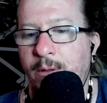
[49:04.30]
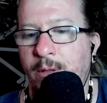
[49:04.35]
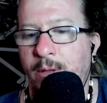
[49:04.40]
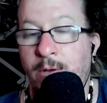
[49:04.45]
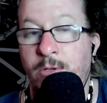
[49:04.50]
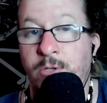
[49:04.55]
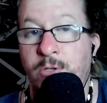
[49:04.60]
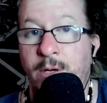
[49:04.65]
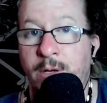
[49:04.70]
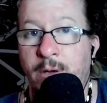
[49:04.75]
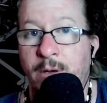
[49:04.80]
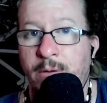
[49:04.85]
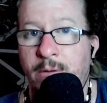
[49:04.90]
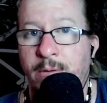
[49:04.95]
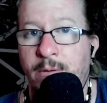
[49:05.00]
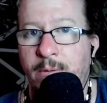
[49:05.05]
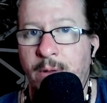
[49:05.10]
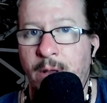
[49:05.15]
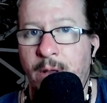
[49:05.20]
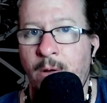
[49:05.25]
they're triggered?
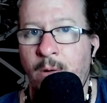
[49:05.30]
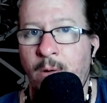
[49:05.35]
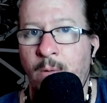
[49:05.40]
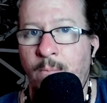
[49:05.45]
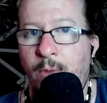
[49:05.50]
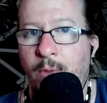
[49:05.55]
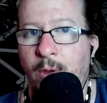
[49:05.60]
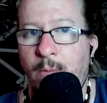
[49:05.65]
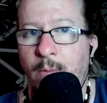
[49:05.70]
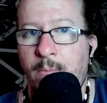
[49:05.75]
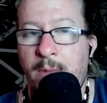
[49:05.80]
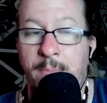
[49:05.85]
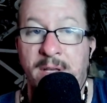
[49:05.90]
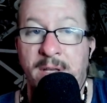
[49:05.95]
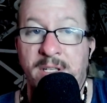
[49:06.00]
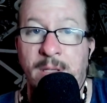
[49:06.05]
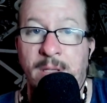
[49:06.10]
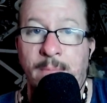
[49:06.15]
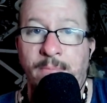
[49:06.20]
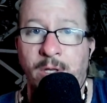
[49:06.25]
You know, maybe
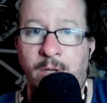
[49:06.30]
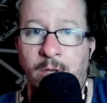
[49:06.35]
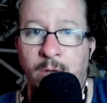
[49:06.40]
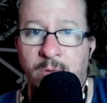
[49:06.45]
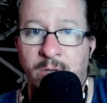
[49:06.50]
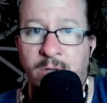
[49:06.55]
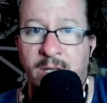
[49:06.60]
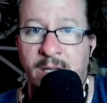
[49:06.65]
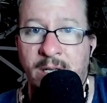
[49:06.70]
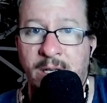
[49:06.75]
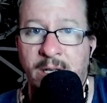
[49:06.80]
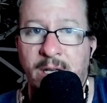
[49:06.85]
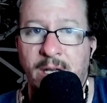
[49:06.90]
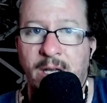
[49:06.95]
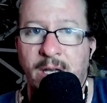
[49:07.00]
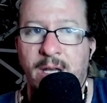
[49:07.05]
it's something you did